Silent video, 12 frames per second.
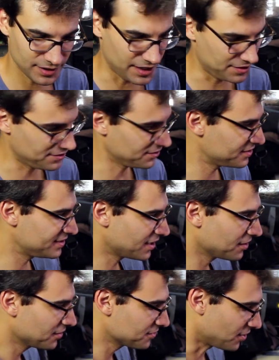Outer Darts
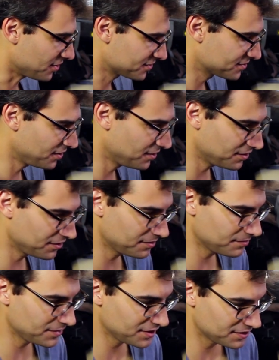sticker,
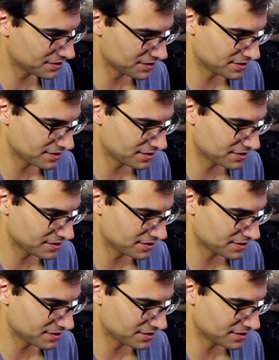awesome.